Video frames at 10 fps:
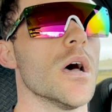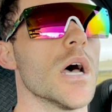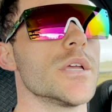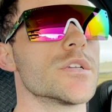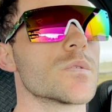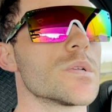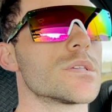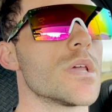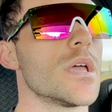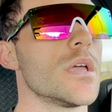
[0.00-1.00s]
You just want to
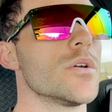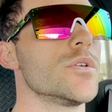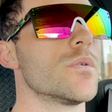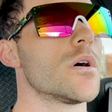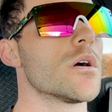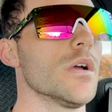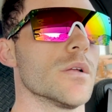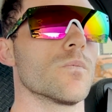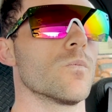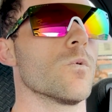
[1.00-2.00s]
say who you are
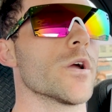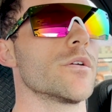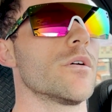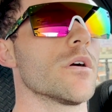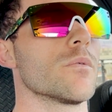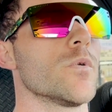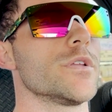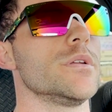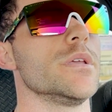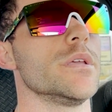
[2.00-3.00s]
and where you are and what
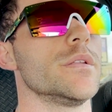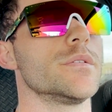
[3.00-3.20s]
you need.